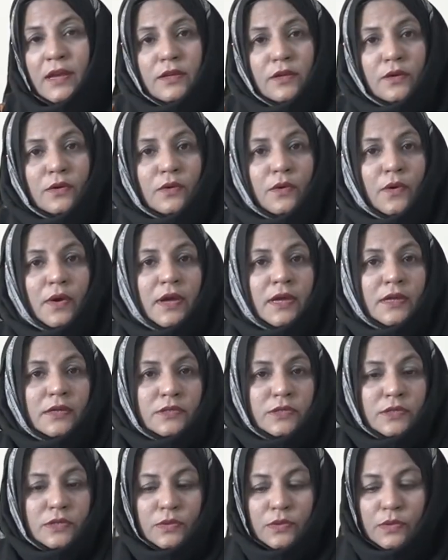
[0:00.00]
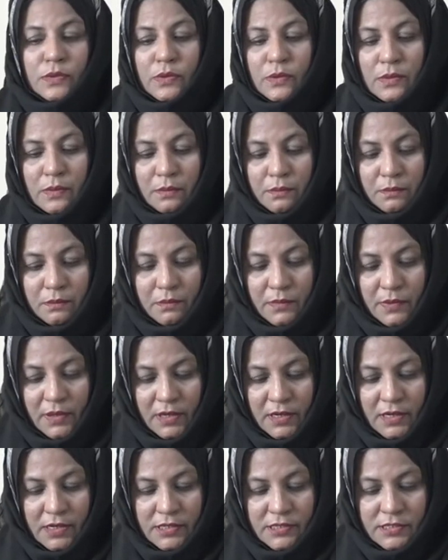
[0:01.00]
you are going to
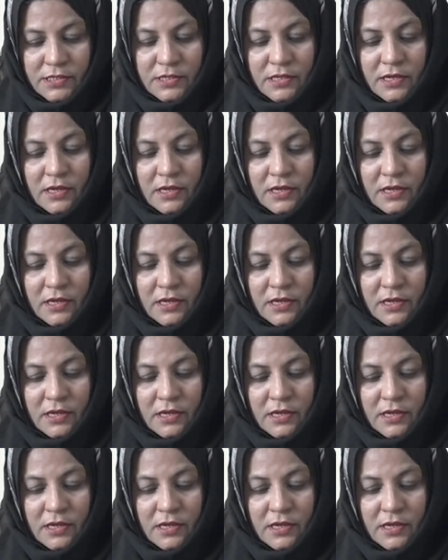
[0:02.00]
merge